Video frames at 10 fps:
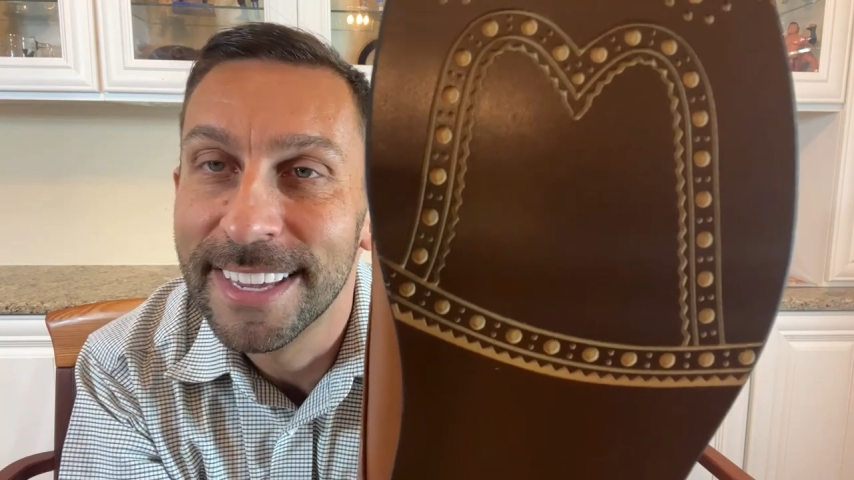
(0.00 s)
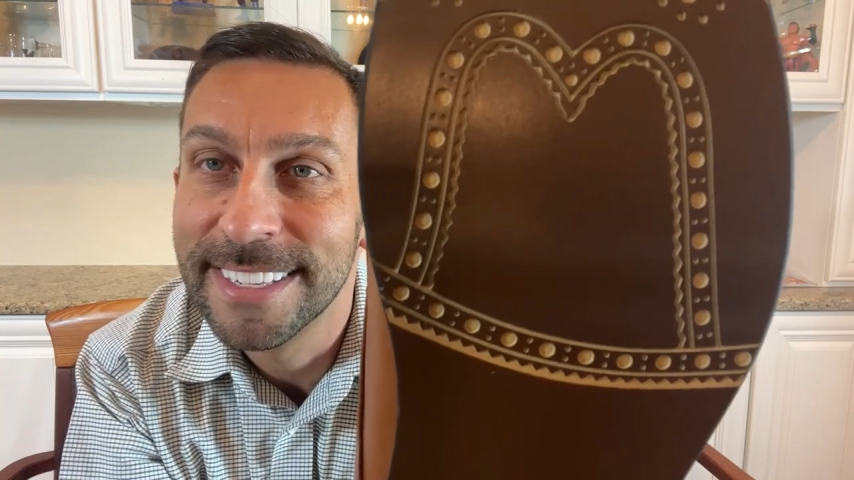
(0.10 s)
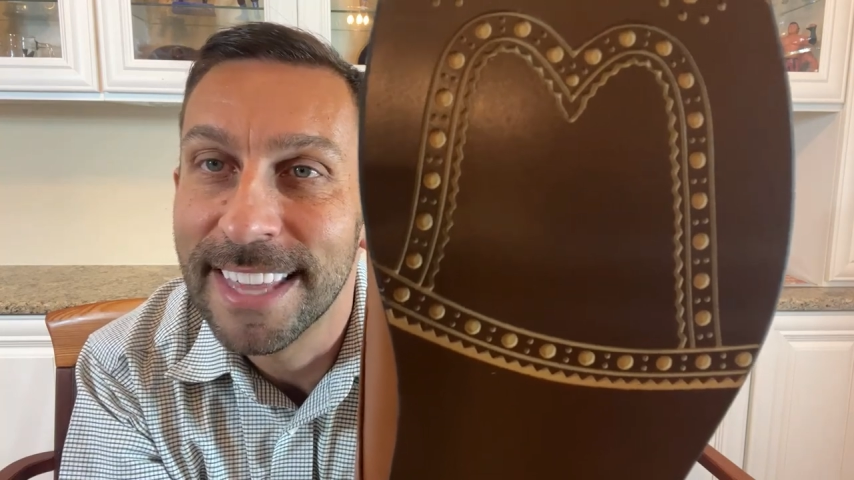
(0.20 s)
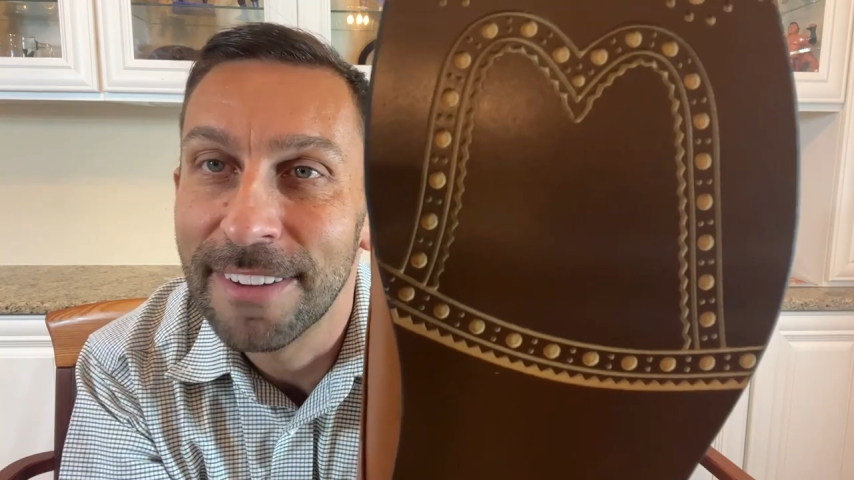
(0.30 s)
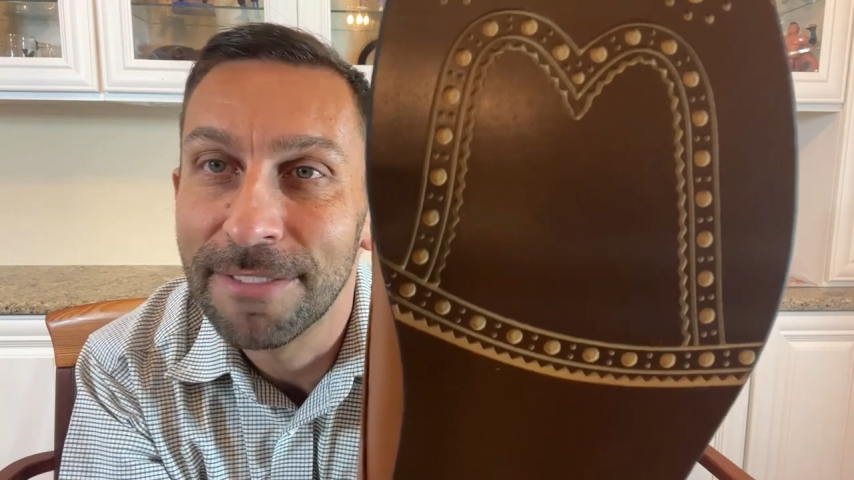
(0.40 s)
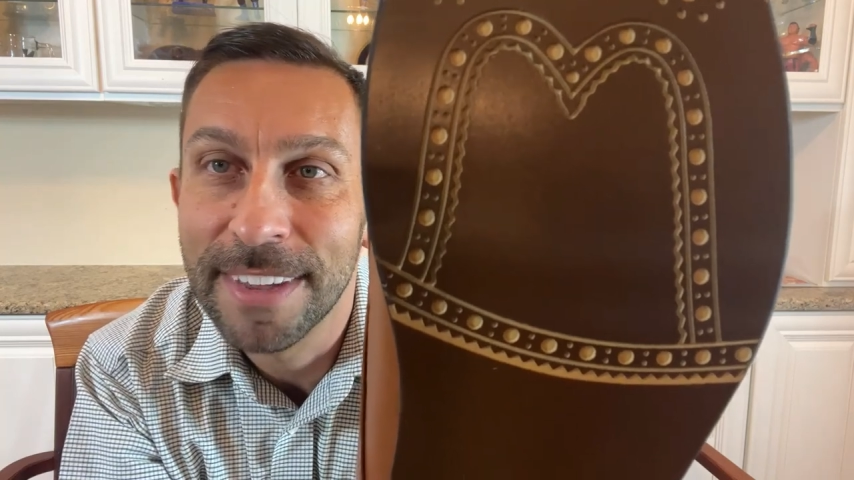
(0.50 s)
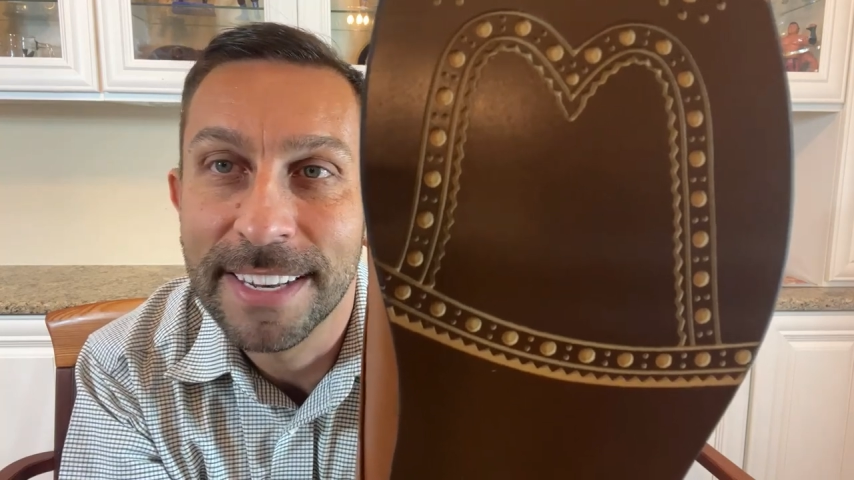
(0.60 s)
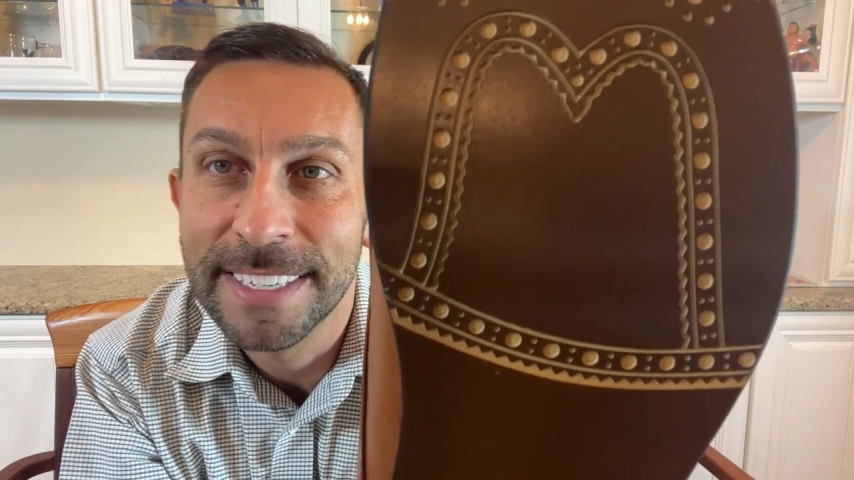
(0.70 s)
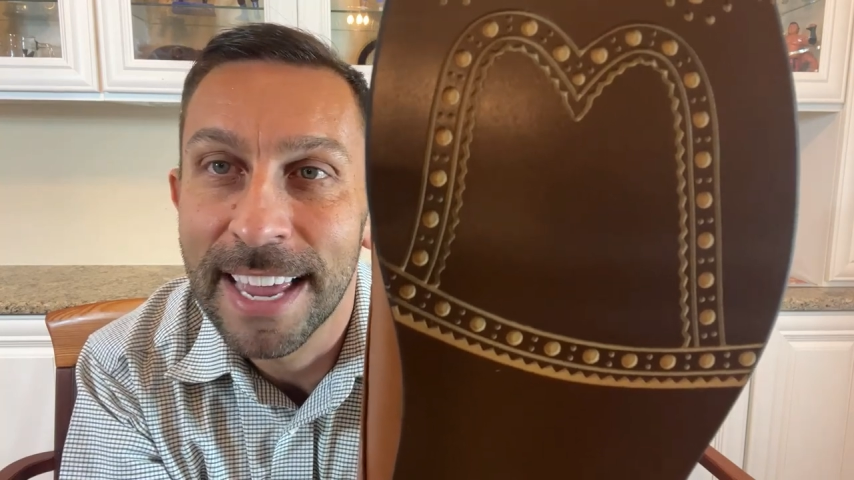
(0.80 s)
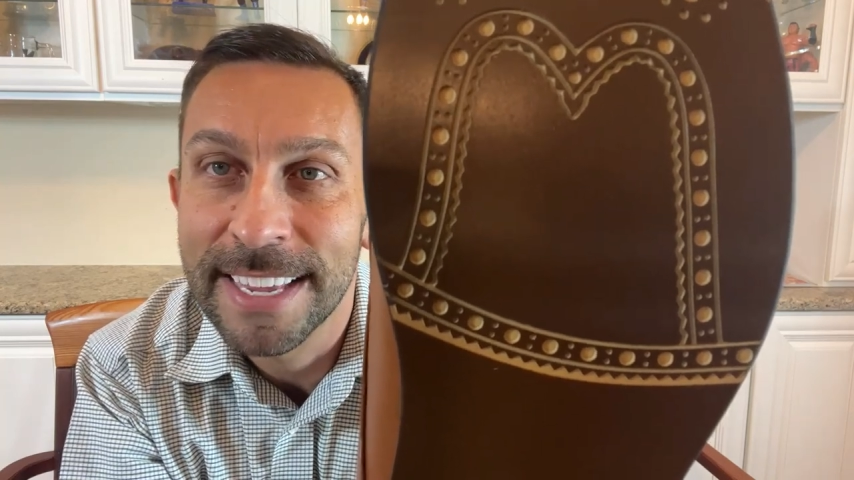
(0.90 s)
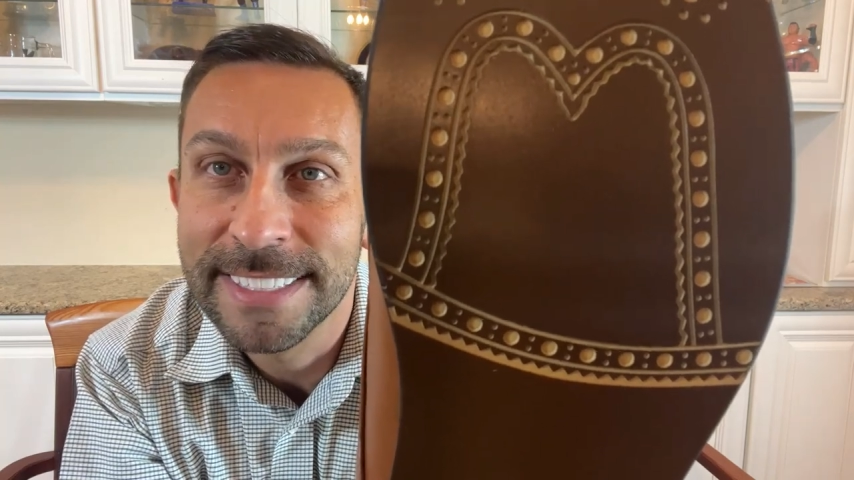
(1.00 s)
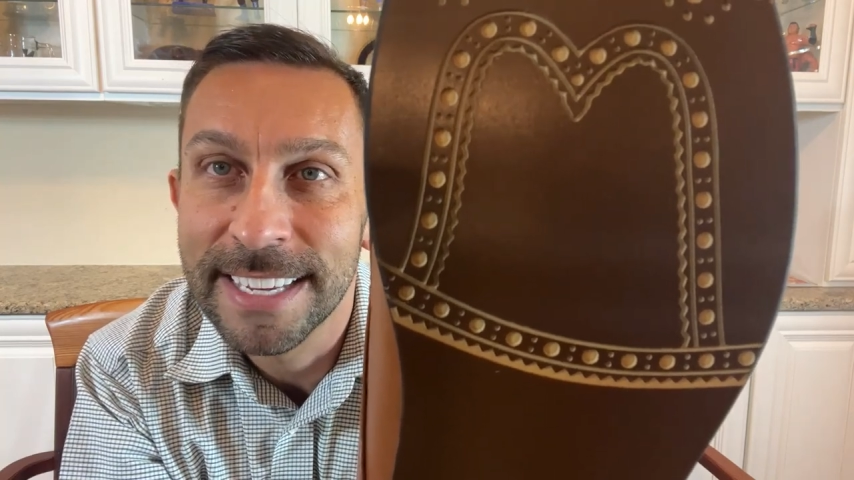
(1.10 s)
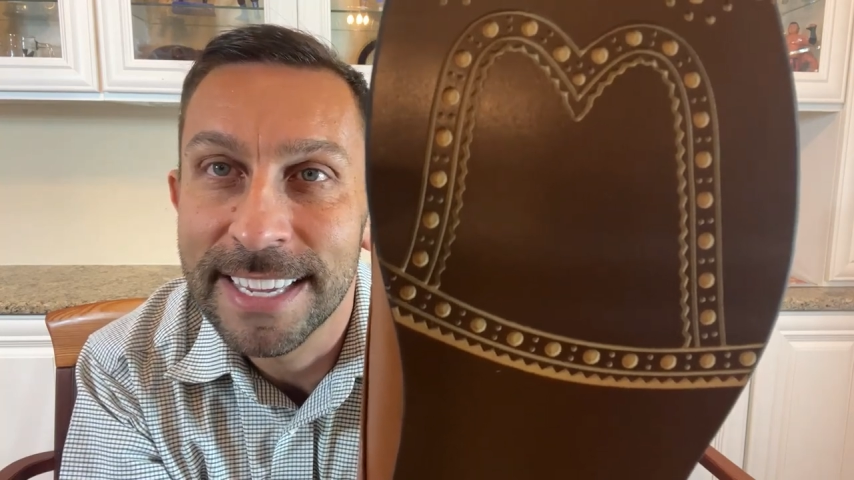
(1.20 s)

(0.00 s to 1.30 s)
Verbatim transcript: Is that fantastic?